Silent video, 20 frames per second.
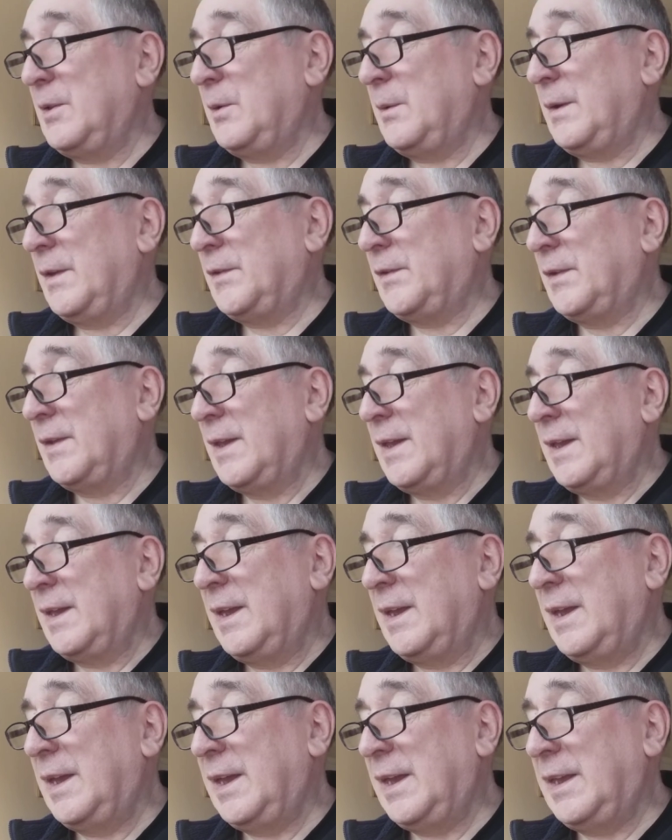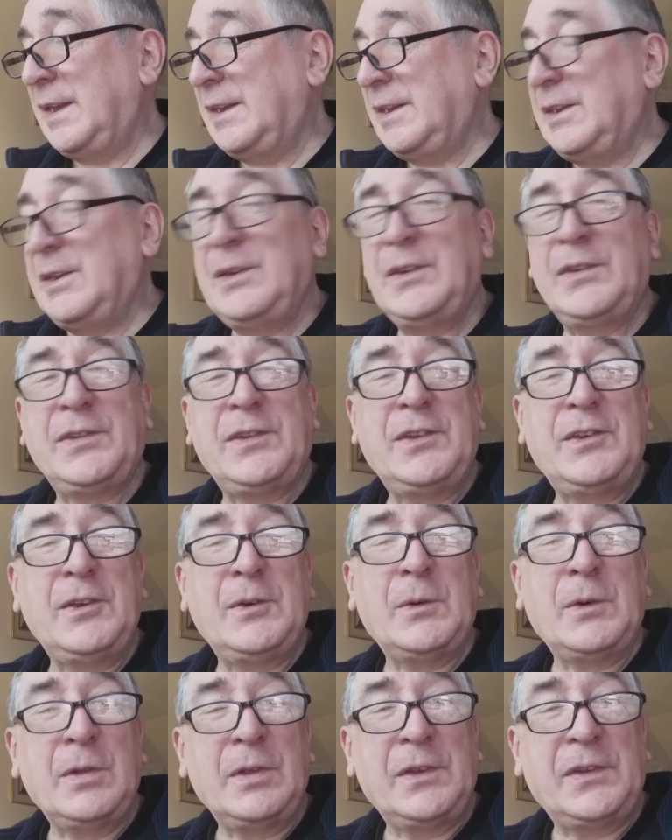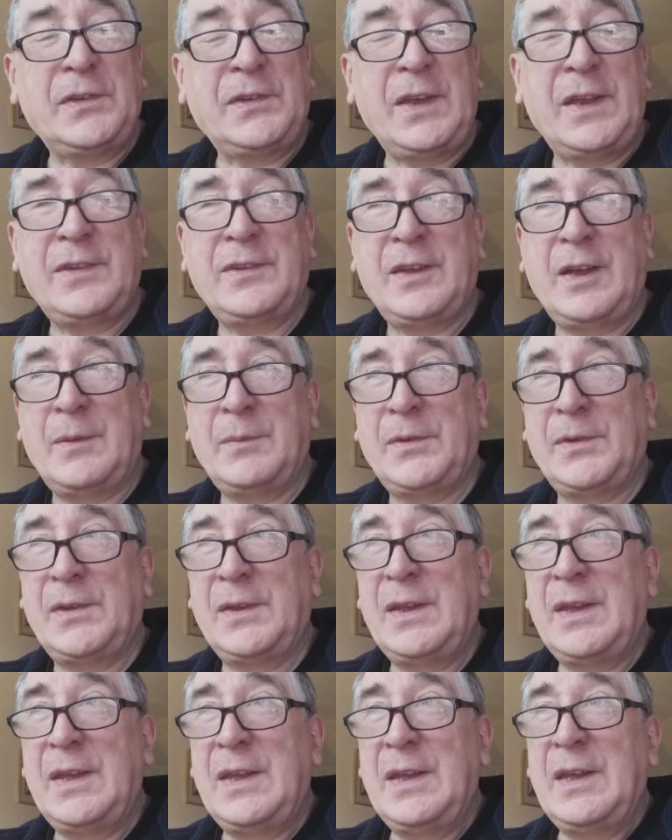Louis, he used to do all the setups